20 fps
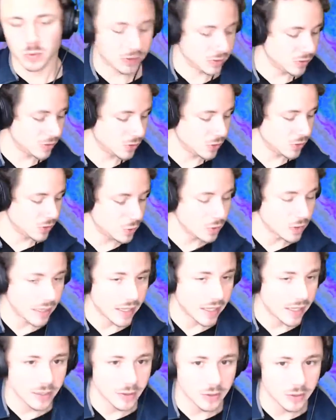it was too
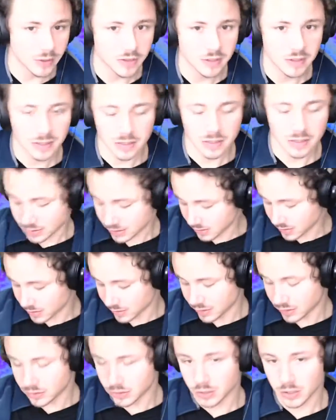loud on the
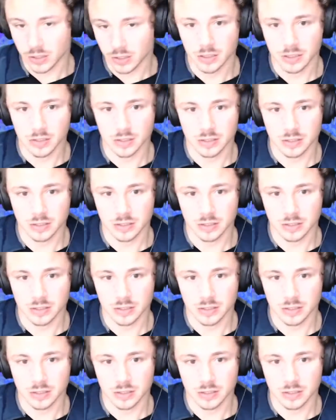guitar,